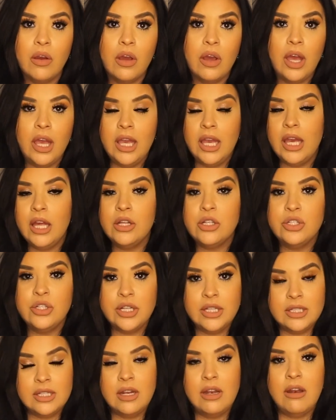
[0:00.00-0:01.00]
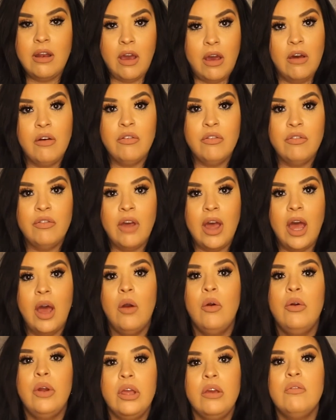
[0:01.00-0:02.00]
I can't stress enough
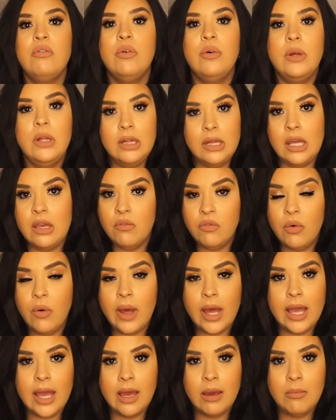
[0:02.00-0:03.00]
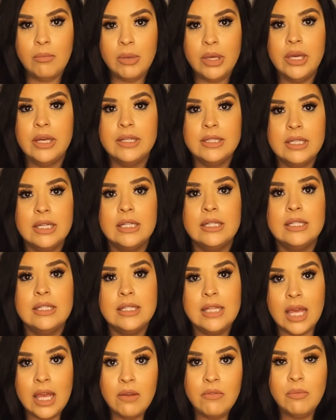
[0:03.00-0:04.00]
how grateful and thankful I am, because it
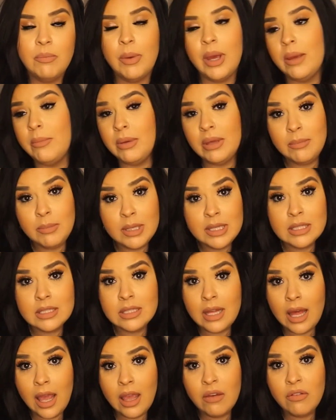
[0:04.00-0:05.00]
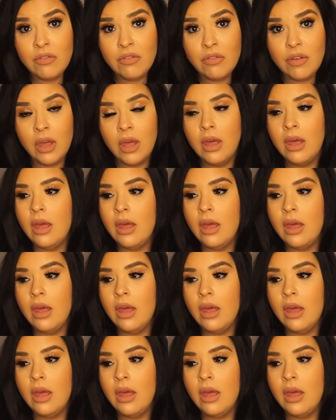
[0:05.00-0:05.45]
saved my baby's life.